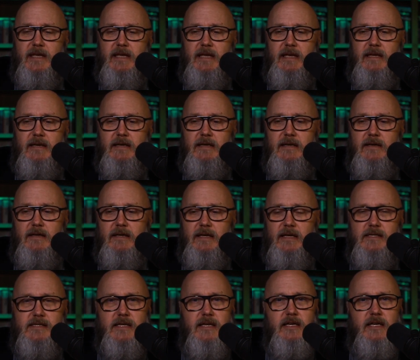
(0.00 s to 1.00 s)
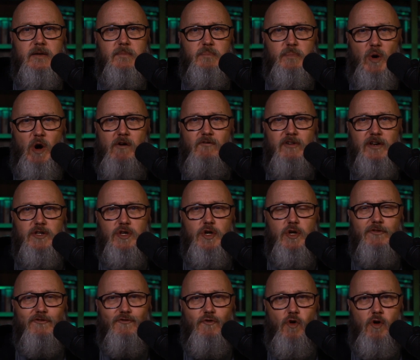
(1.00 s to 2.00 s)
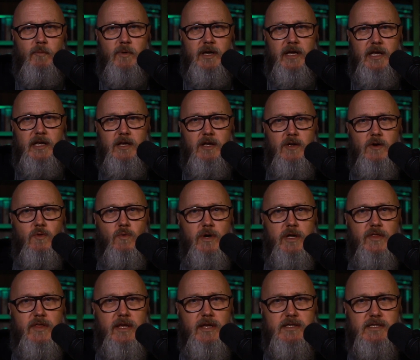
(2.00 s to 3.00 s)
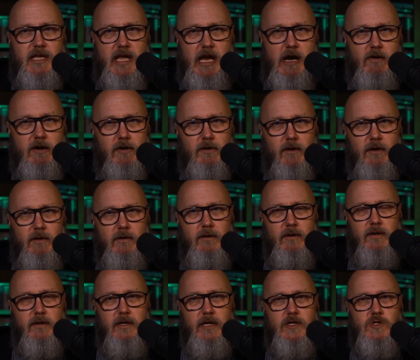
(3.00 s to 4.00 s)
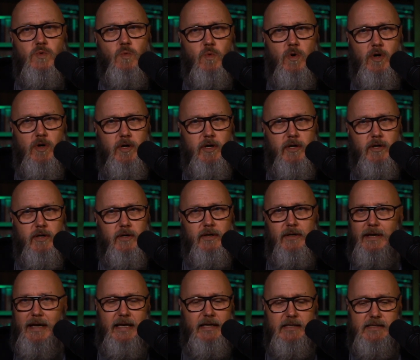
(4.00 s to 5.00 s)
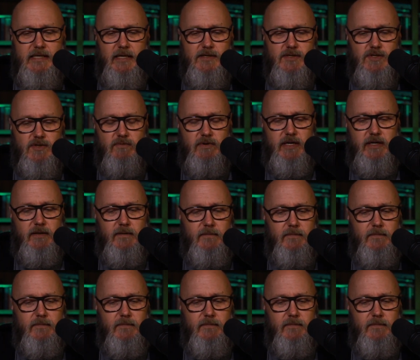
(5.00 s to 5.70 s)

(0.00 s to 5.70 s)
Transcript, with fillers: it is in perfect conformity with his character, his work, and his history.